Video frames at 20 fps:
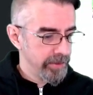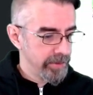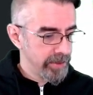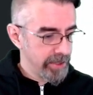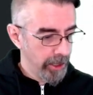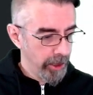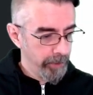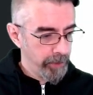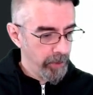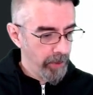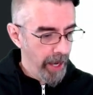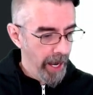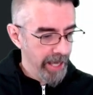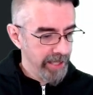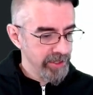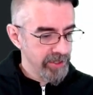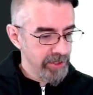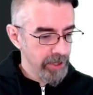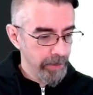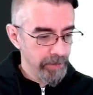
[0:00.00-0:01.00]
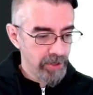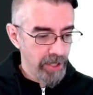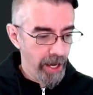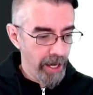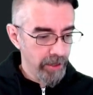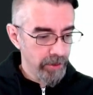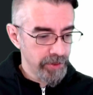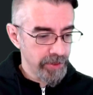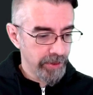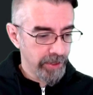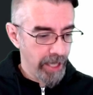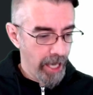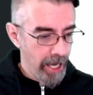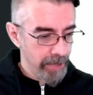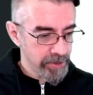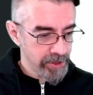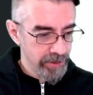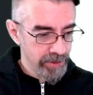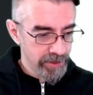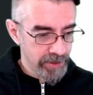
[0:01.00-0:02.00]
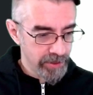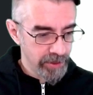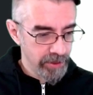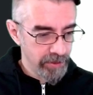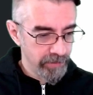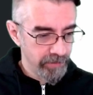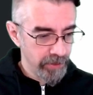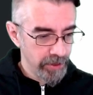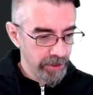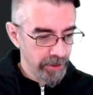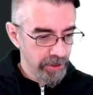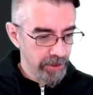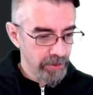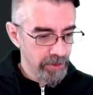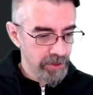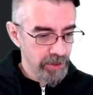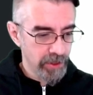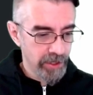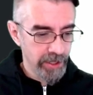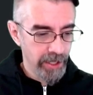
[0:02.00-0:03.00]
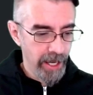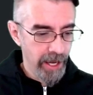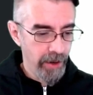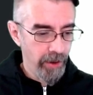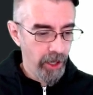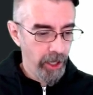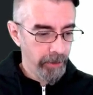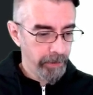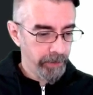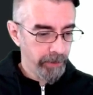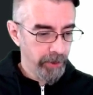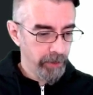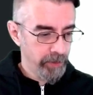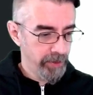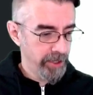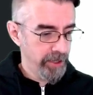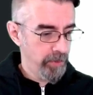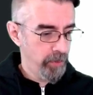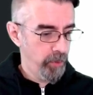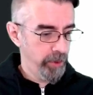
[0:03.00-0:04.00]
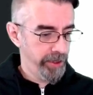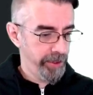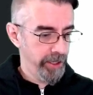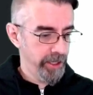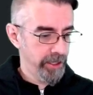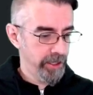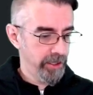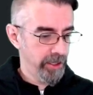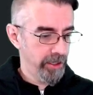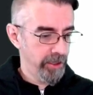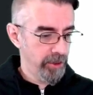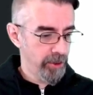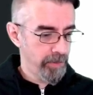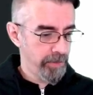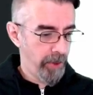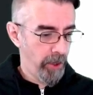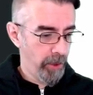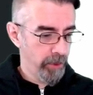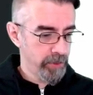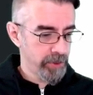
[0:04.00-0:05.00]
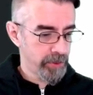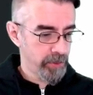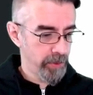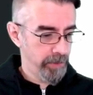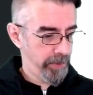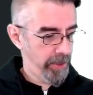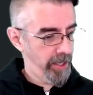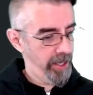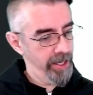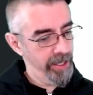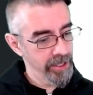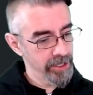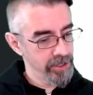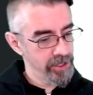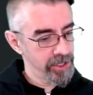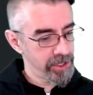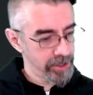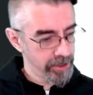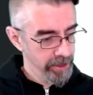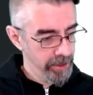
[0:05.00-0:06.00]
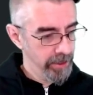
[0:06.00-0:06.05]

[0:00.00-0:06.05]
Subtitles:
help you add subtitles or captions to your videos, you can now upload them within your post or page.